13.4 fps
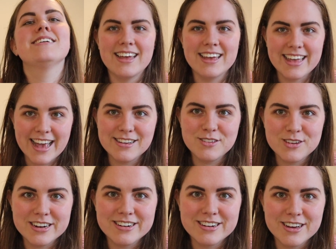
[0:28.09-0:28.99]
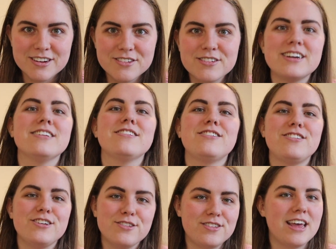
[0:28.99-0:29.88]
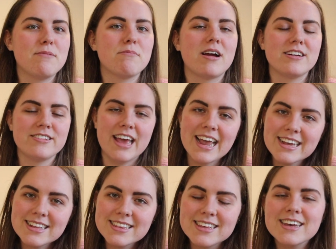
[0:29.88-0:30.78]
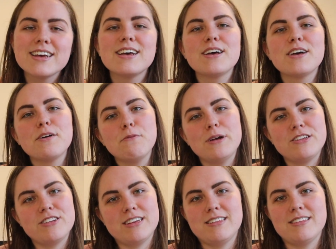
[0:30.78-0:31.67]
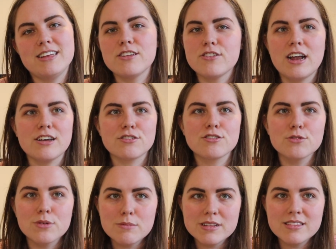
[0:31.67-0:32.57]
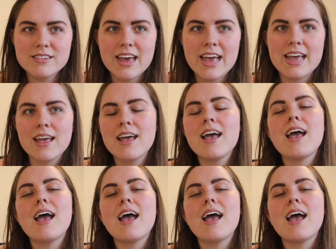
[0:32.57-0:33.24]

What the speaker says: In case you didn't know, it's Tuesday, March 8th, which is International Women's Day.